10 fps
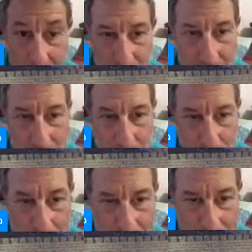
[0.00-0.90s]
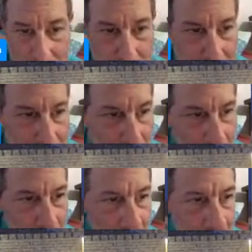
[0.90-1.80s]
go back and complete this. So
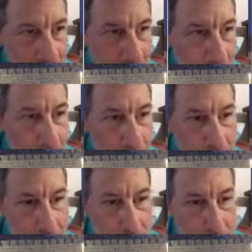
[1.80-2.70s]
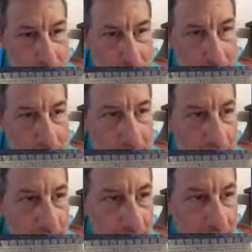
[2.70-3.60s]
on the third month,
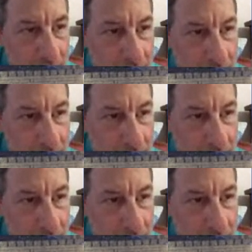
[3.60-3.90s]
okay.